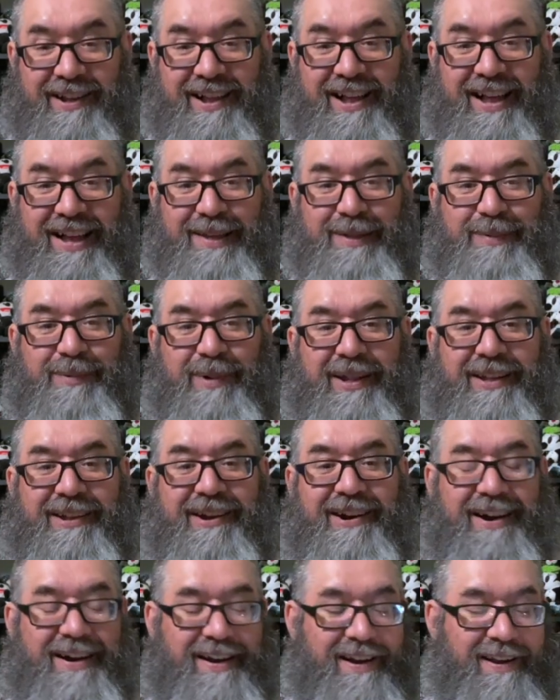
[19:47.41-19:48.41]
Oswald
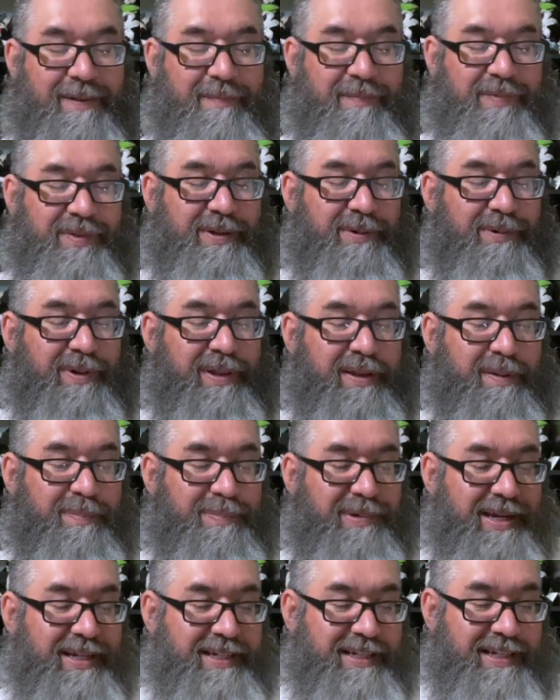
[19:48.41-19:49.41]
art. So I really
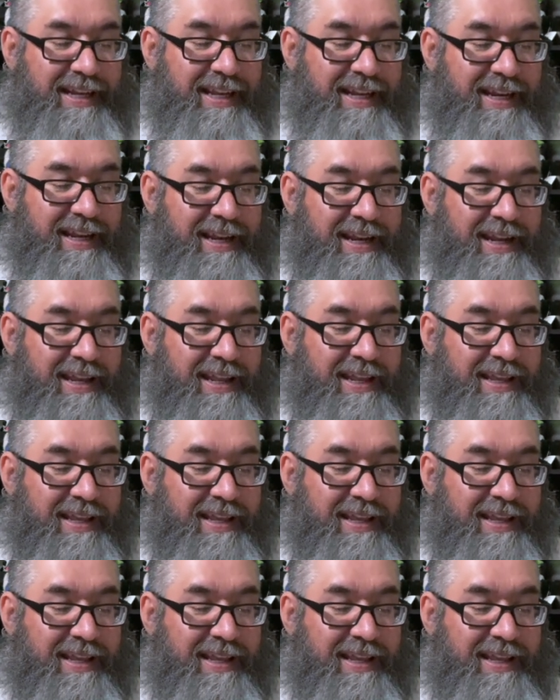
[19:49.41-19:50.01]
appreciate it.